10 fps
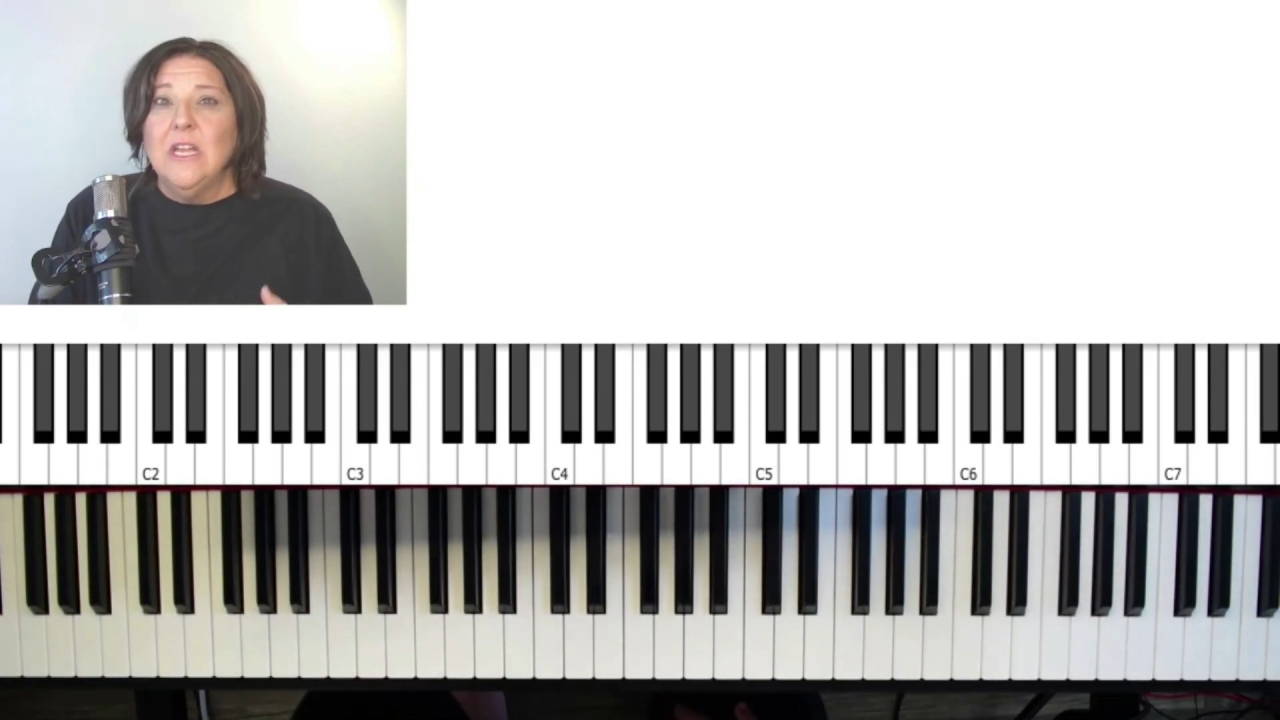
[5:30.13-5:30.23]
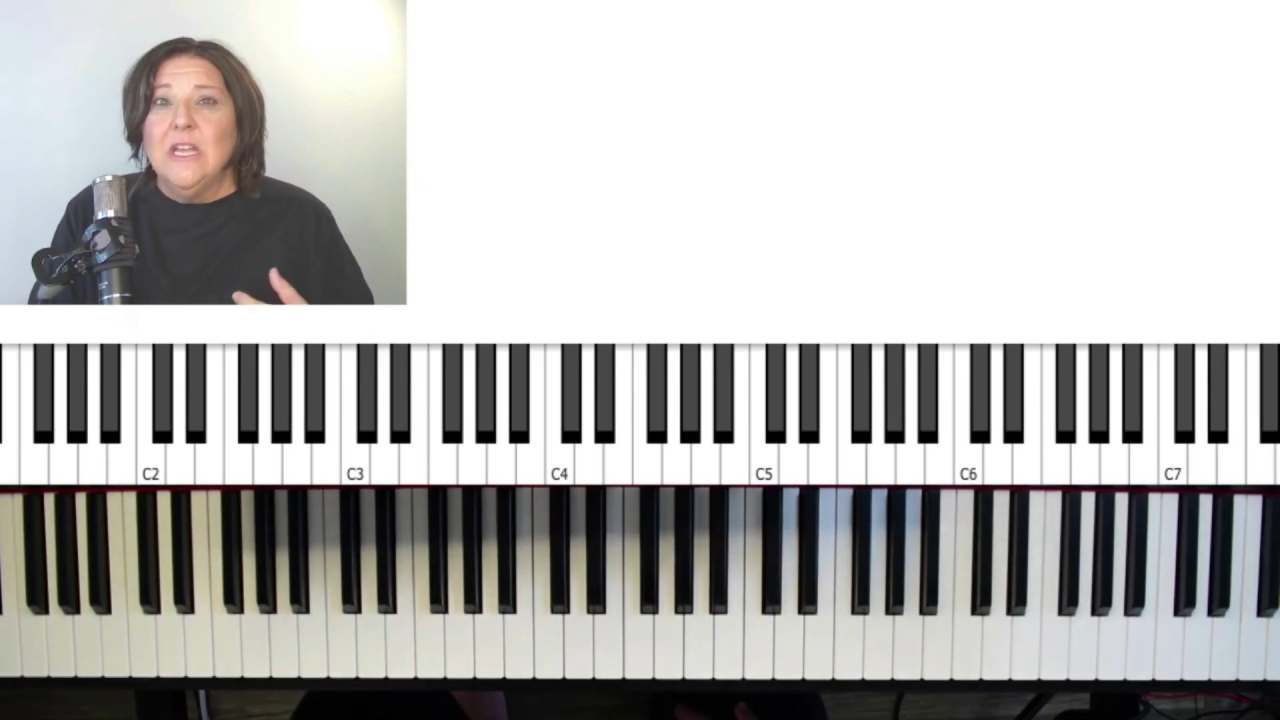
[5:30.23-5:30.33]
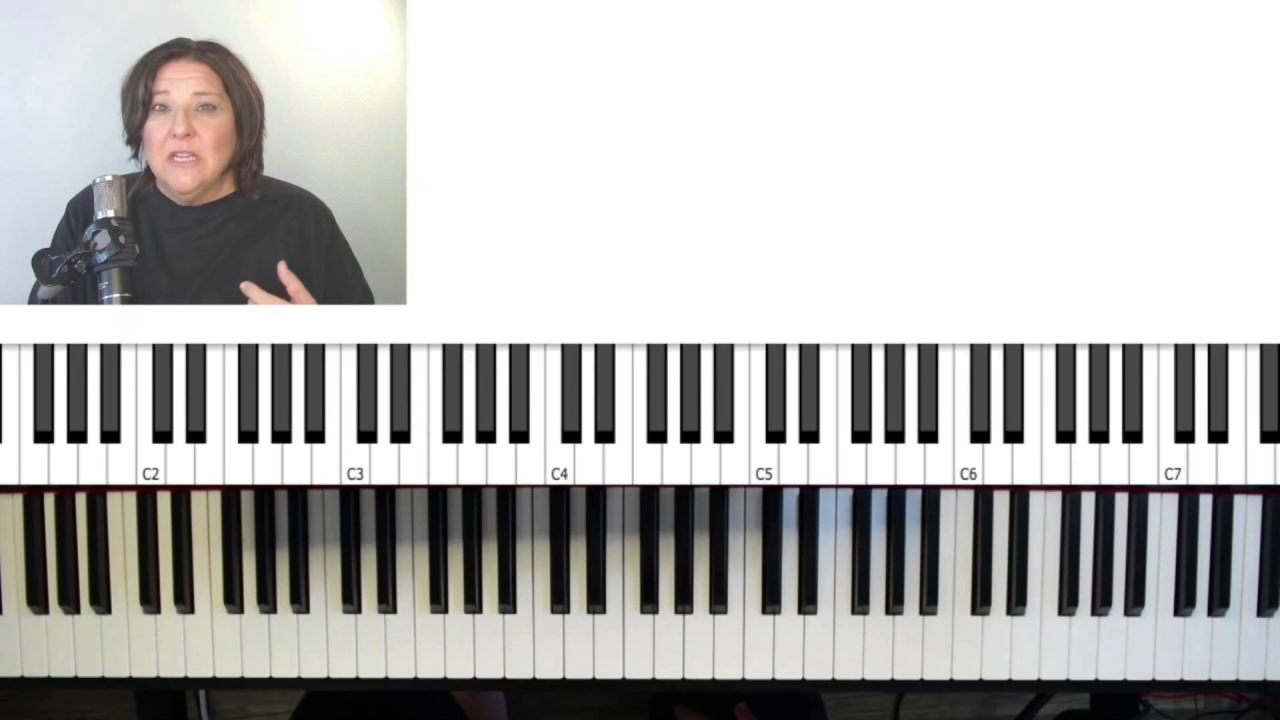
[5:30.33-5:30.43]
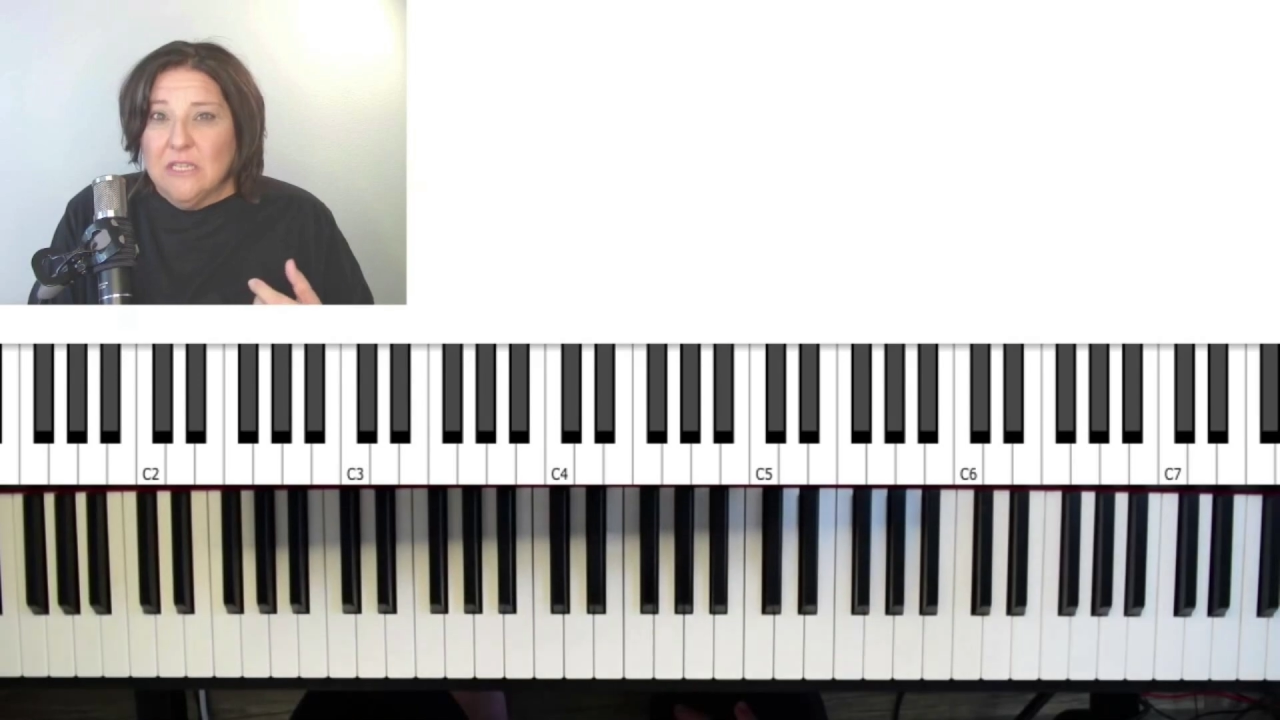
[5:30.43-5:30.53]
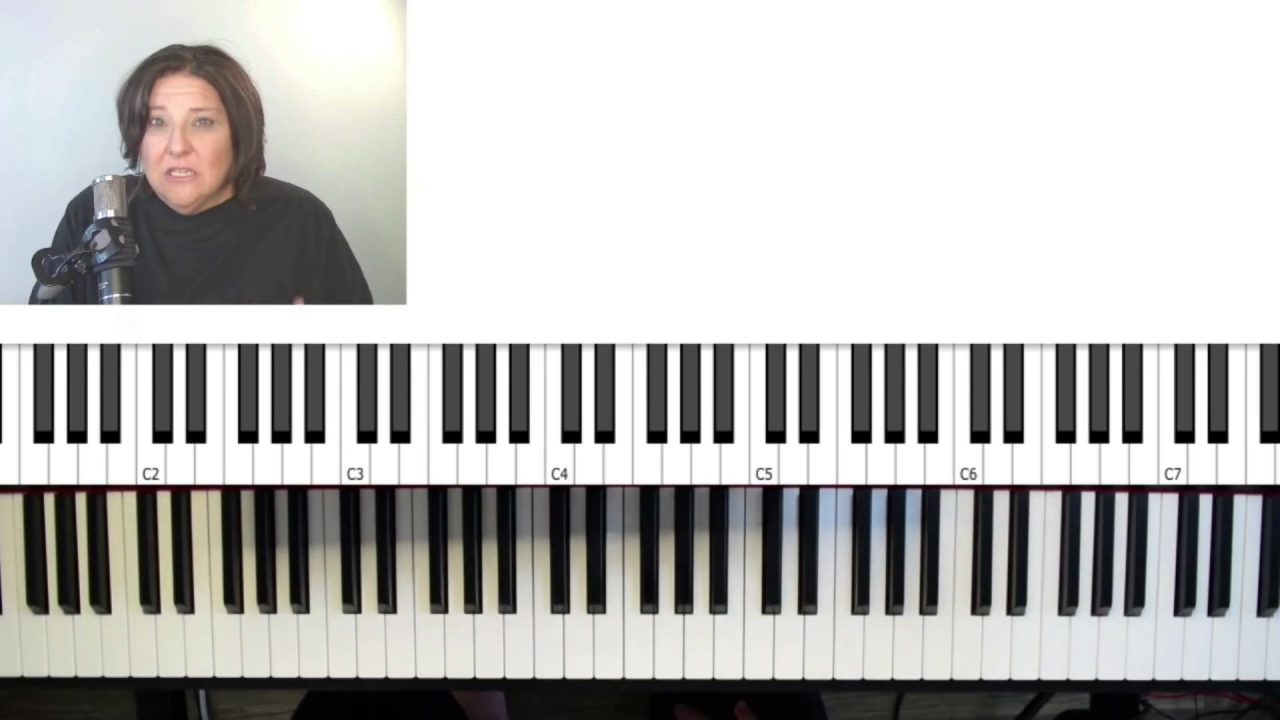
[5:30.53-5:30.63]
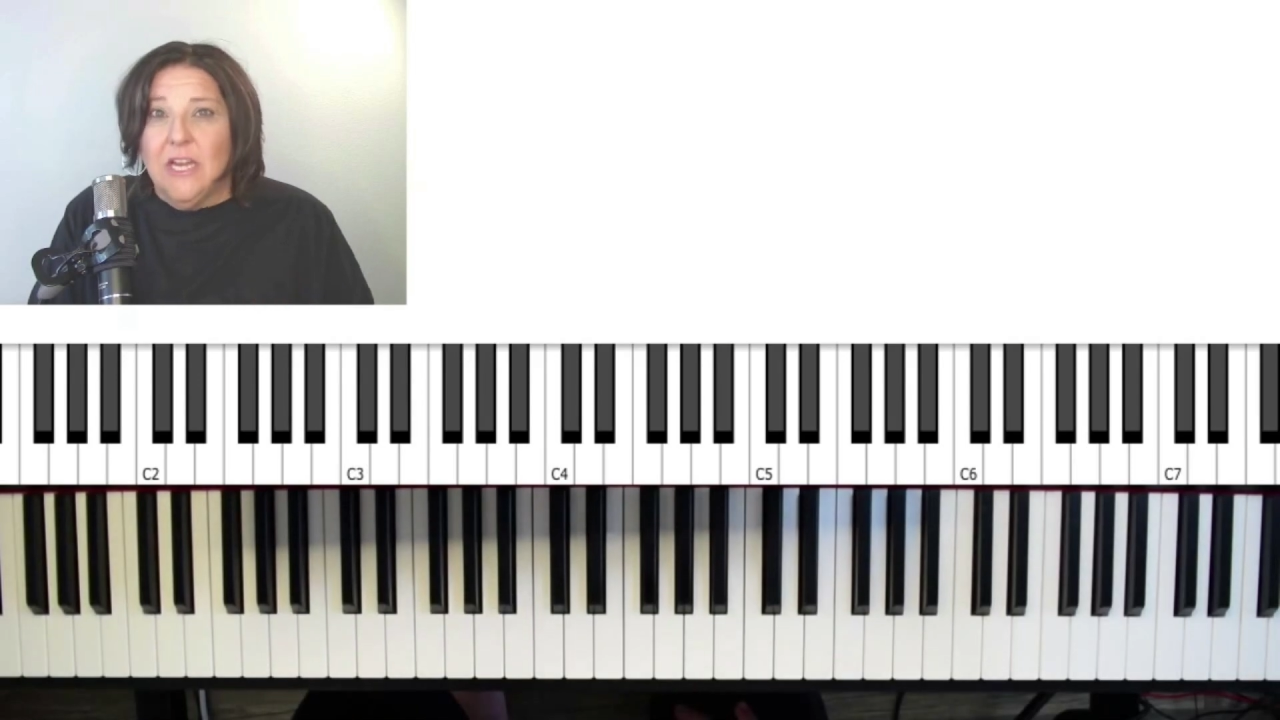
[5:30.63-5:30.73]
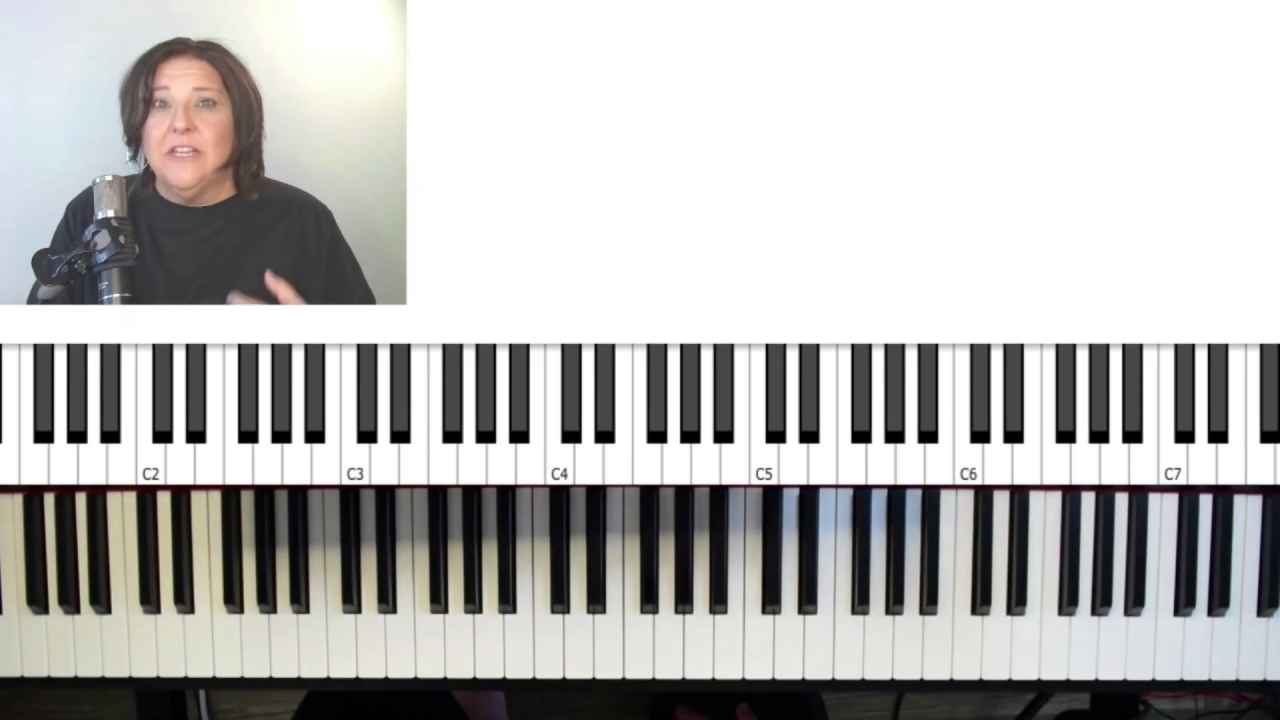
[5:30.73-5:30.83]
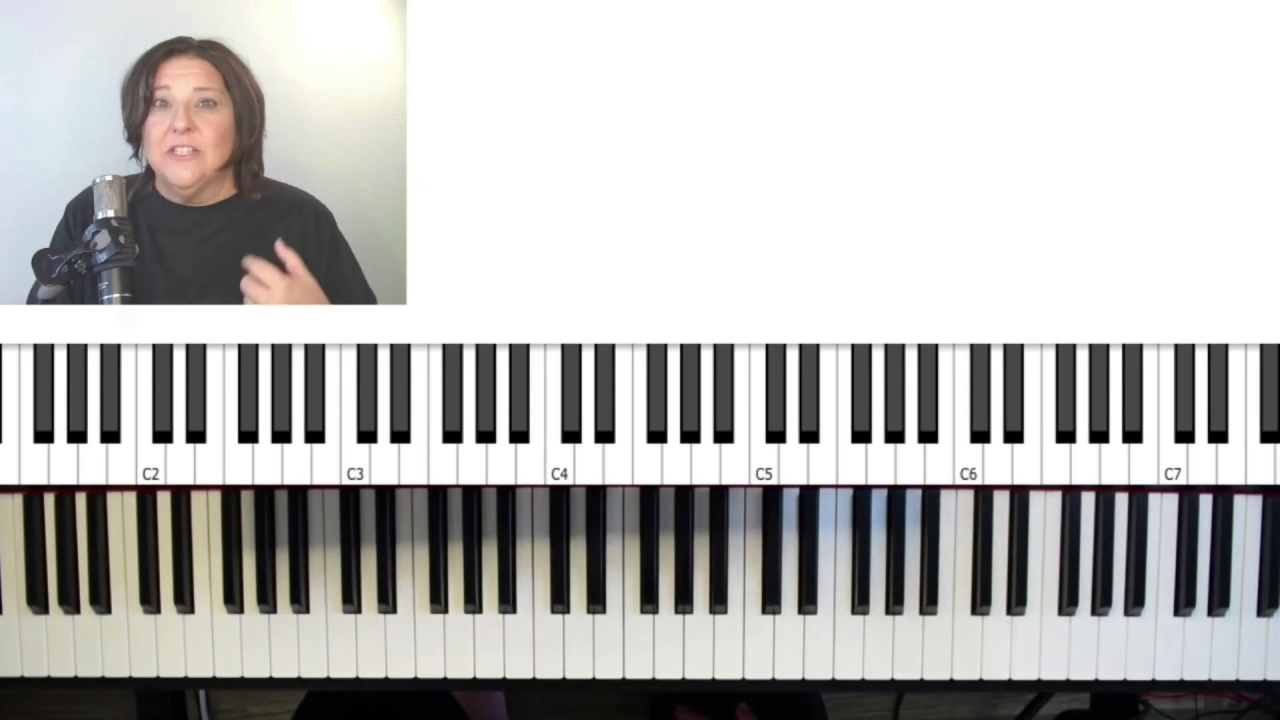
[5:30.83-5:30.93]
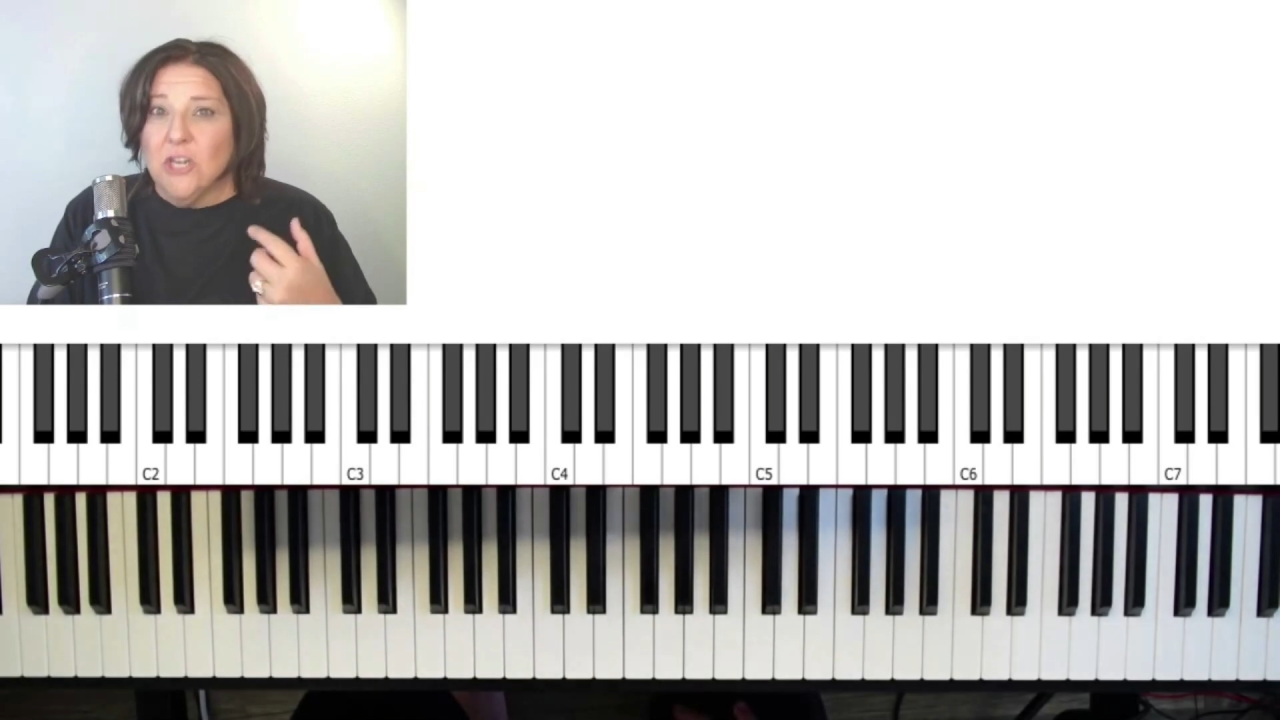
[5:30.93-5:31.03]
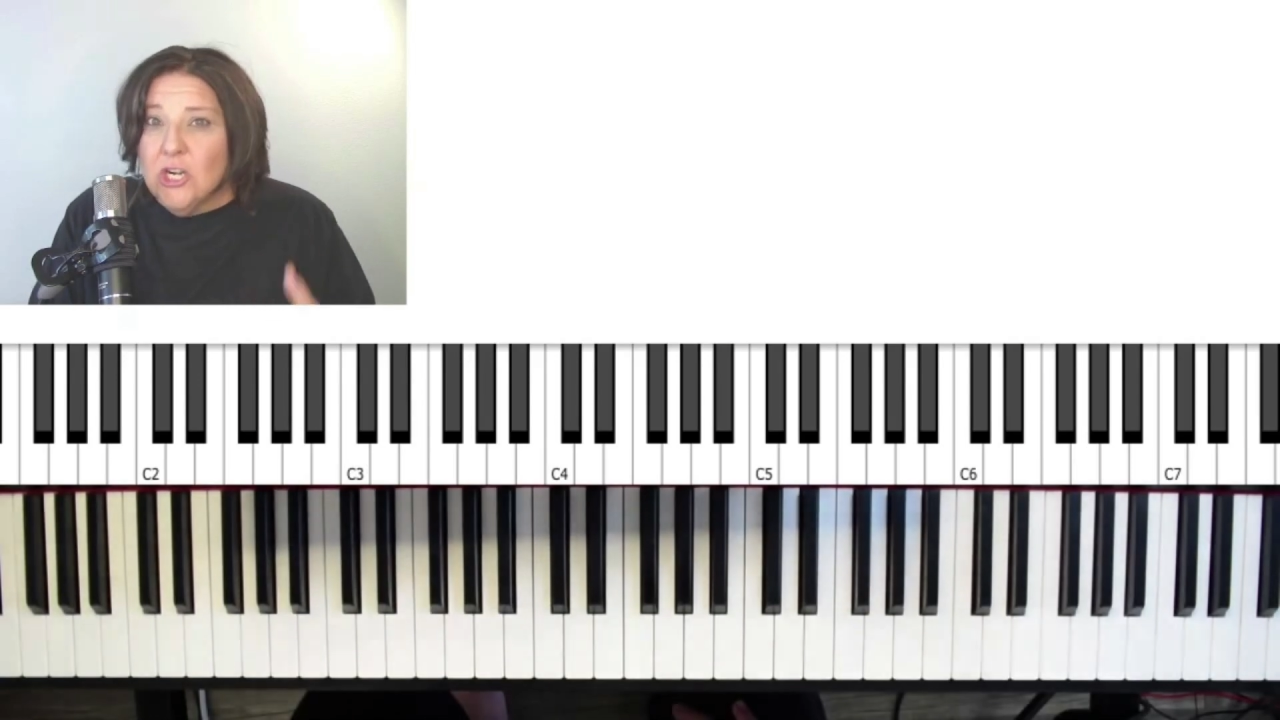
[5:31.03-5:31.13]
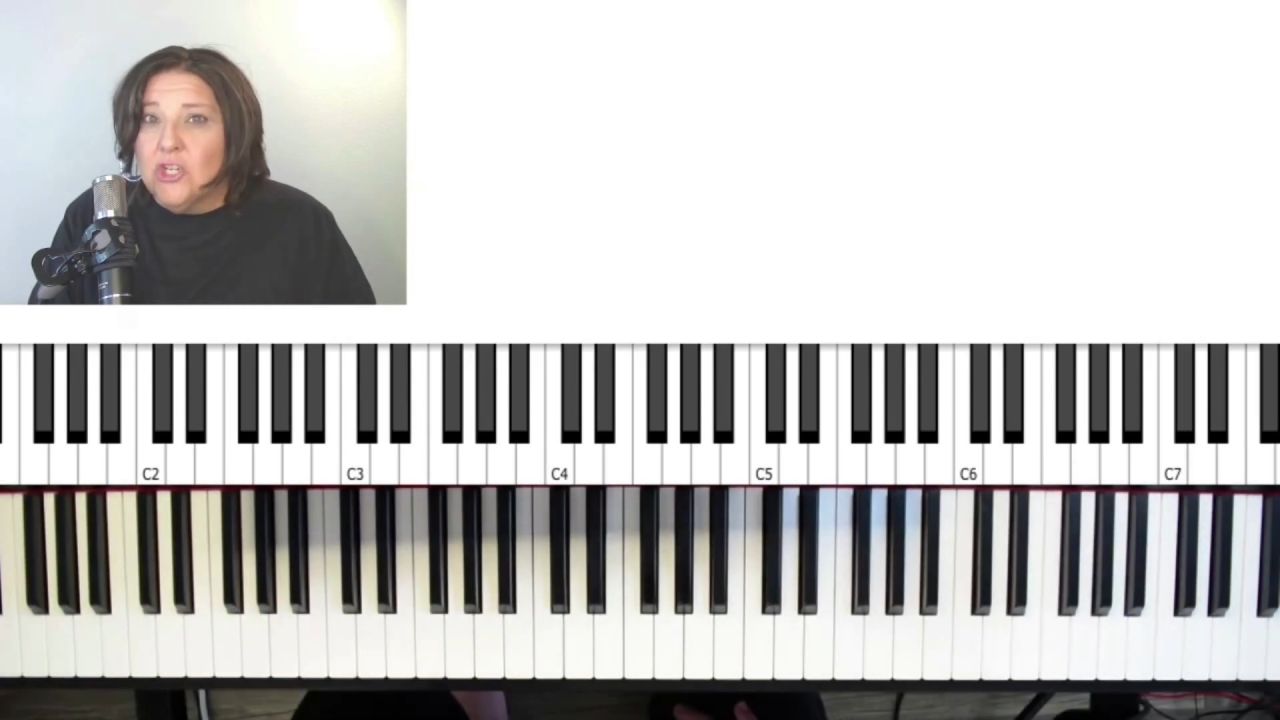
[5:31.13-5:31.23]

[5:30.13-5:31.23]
you got to start